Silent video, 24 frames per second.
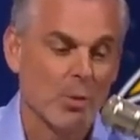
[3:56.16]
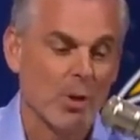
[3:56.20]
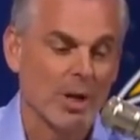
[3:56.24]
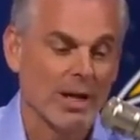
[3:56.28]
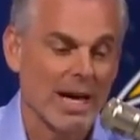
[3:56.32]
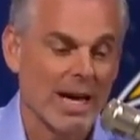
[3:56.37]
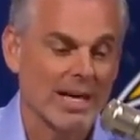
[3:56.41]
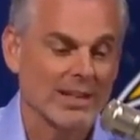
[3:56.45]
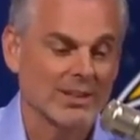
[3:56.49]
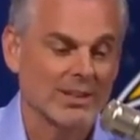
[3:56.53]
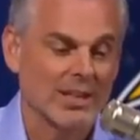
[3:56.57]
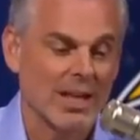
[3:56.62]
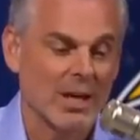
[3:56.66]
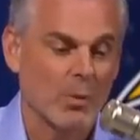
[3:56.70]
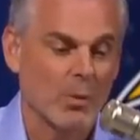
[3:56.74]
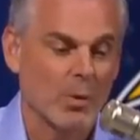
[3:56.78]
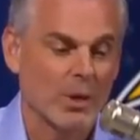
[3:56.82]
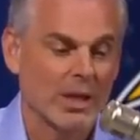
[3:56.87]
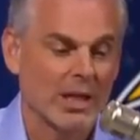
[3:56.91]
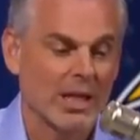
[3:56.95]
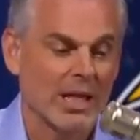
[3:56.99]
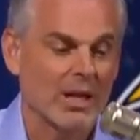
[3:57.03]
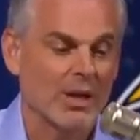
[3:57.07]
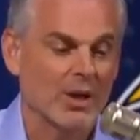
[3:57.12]
the one asset
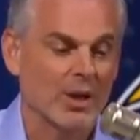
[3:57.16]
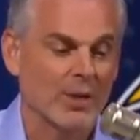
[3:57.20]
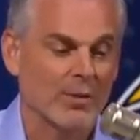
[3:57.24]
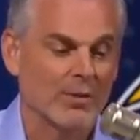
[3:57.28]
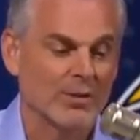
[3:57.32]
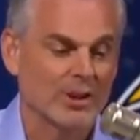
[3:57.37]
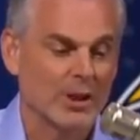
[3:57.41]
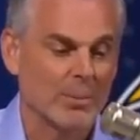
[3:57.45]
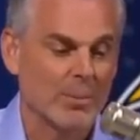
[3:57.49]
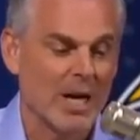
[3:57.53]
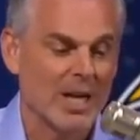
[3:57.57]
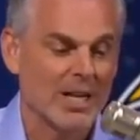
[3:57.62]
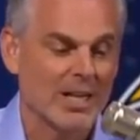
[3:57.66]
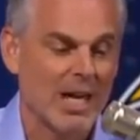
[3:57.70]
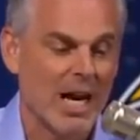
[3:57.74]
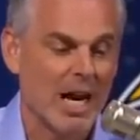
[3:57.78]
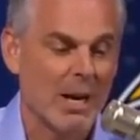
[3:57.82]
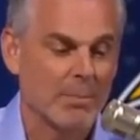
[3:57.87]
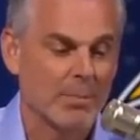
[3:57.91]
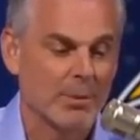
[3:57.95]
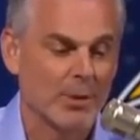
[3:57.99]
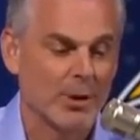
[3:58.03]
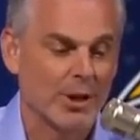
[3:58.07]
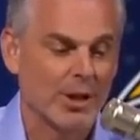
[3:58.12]
where you get nervous about
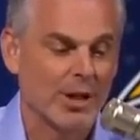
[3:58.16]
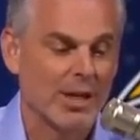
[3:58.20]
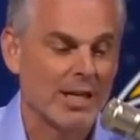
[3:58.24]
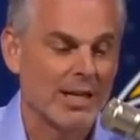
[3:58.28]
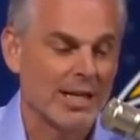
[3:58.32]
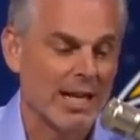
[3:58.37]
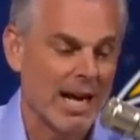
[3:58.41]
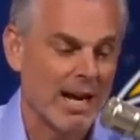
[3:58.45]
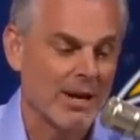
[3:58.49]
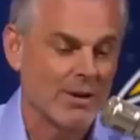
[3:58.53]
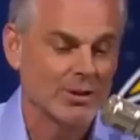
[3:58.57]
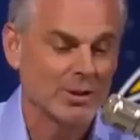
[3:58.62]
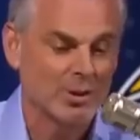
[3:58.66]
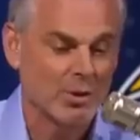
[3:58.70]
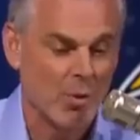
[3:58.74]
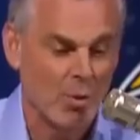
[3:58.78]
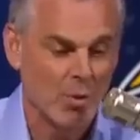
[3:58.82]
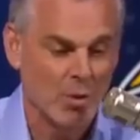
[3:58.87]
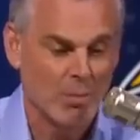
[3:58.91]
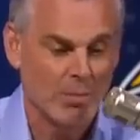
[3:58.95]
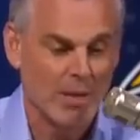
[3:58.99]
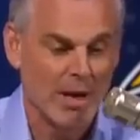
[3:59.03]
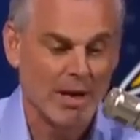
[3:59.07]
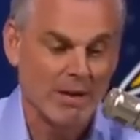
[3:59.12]
not burning it down is
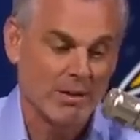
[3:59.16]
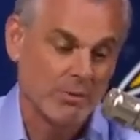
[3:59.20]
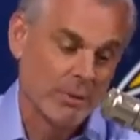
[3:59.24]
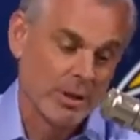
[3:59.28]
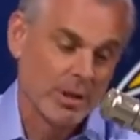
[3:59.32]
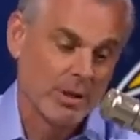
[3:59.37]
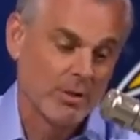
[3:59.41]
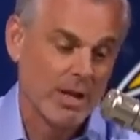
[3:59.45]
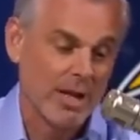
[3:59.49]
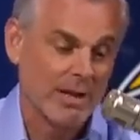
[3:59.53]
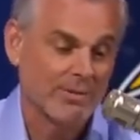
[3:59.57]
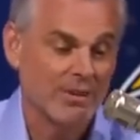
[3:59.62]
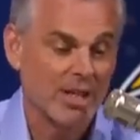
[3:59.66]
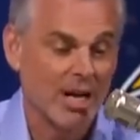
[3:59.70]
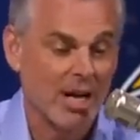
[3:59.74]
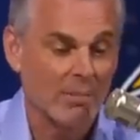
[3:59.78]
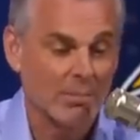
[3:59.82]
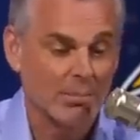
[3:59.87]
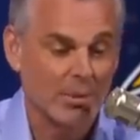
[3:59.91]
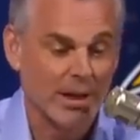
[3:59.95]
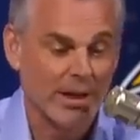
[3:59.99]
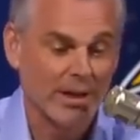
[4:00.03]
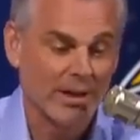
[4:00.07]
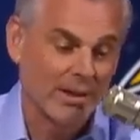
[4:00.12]
quarterback. We don't have
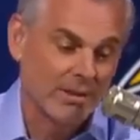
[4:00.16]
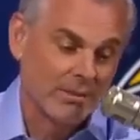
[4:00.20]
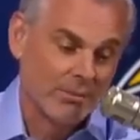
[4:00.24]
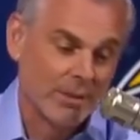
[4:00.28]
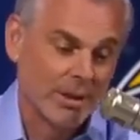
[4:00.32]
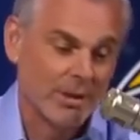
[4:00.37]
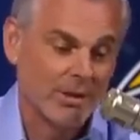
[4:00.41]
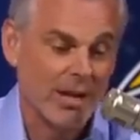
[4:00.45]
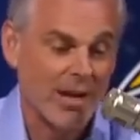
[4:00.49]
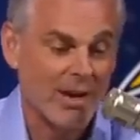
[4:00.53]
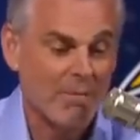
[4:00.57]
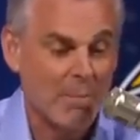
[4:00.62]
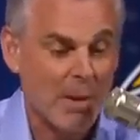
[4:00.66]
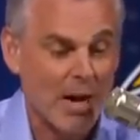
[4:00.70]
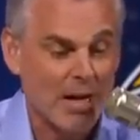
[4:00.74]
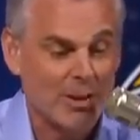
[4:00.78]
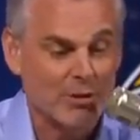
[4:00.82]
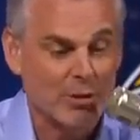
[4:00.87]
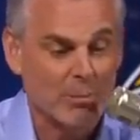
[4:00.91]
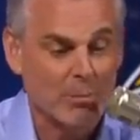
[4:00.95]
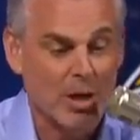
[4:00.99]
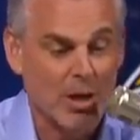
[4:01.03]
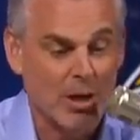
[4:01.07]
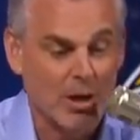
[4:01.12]
Tom Brady. We don't have
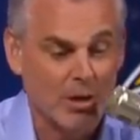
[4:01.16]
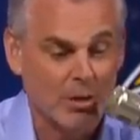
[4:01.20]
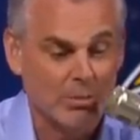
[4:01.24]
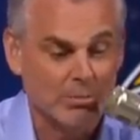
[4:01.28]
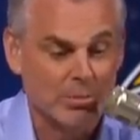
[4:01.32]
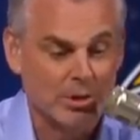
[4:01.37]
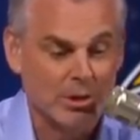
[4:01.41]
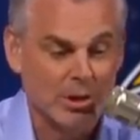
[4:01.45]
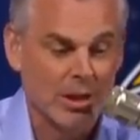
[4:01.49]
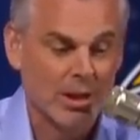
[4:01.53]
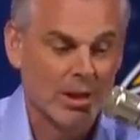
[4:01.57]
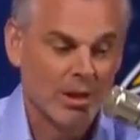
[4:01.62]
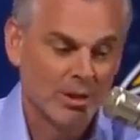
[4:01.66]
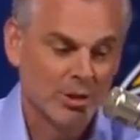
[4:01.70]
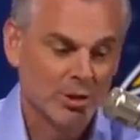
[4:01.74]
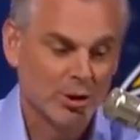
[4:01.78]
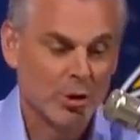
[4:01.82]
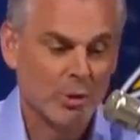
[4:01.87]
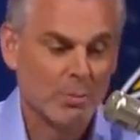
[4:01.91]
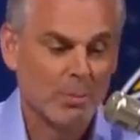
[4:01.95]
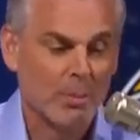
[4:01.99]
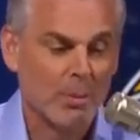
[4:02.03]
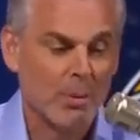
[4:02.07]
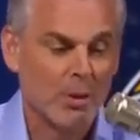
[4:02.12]
Patrick Mahomes.
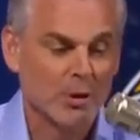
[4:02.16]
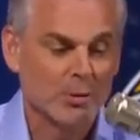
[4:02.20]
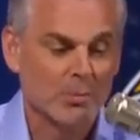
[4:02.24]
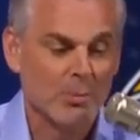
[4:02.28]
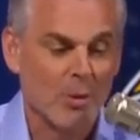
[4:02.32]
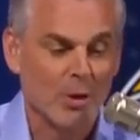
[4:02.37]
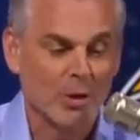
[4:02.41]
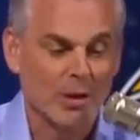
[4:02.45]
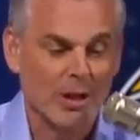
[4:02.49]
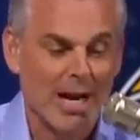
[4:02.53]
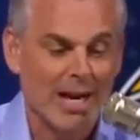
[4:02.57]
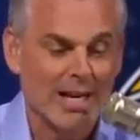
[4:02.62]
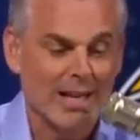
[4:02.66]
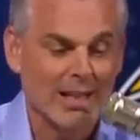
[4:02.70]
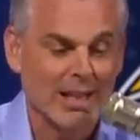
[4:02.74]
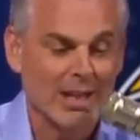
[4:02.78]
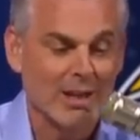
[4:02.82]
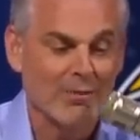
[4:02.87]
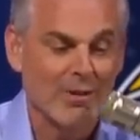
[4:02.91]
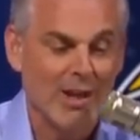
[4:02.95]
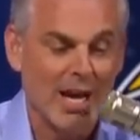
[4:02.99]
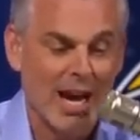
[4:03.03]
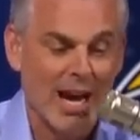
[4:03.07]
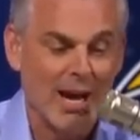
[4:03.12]
Super Bowl's more
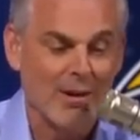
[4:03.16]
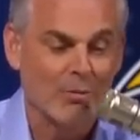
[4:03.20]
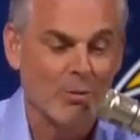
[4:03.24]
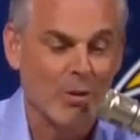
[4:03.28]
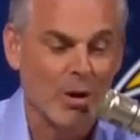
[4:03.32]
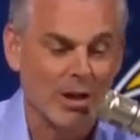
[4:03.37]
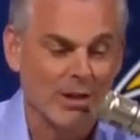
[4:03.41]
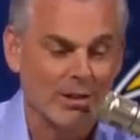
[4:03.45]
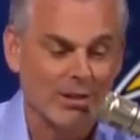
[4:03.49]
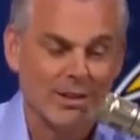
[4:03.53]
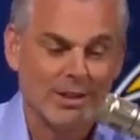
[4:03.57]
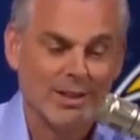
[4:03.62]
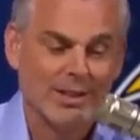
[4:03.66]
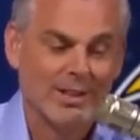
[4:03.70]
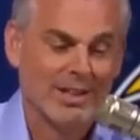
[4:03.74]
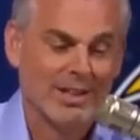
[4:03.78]
likely if you have one.